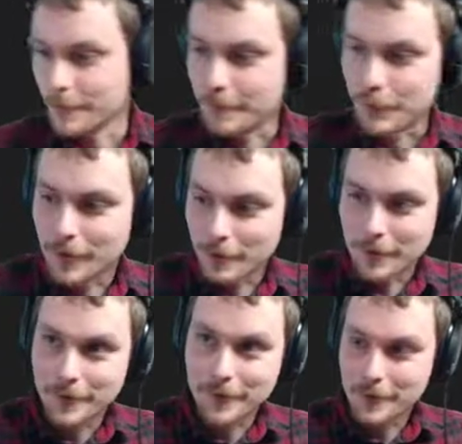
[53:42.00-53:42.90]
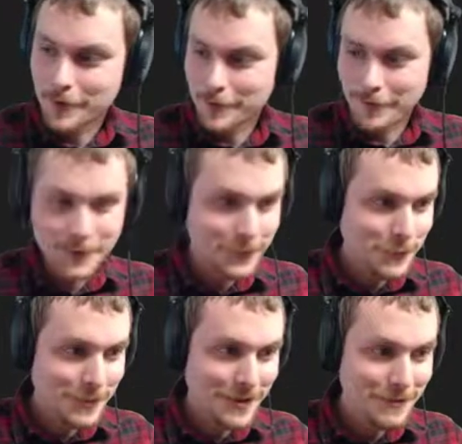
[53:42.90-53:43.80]
Sweet. Well, let's uh, let's see
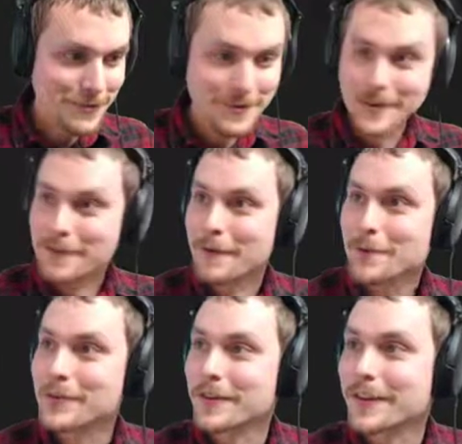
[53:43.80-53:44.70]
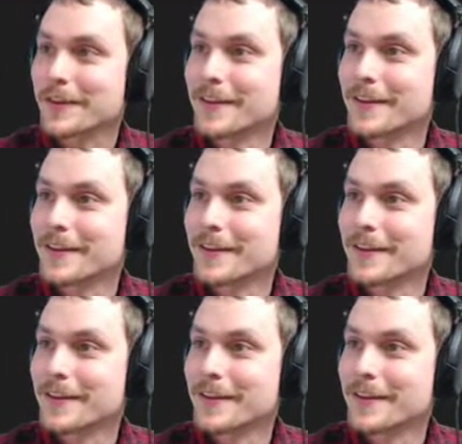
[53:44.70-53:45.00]
what that Venn diagram looks like.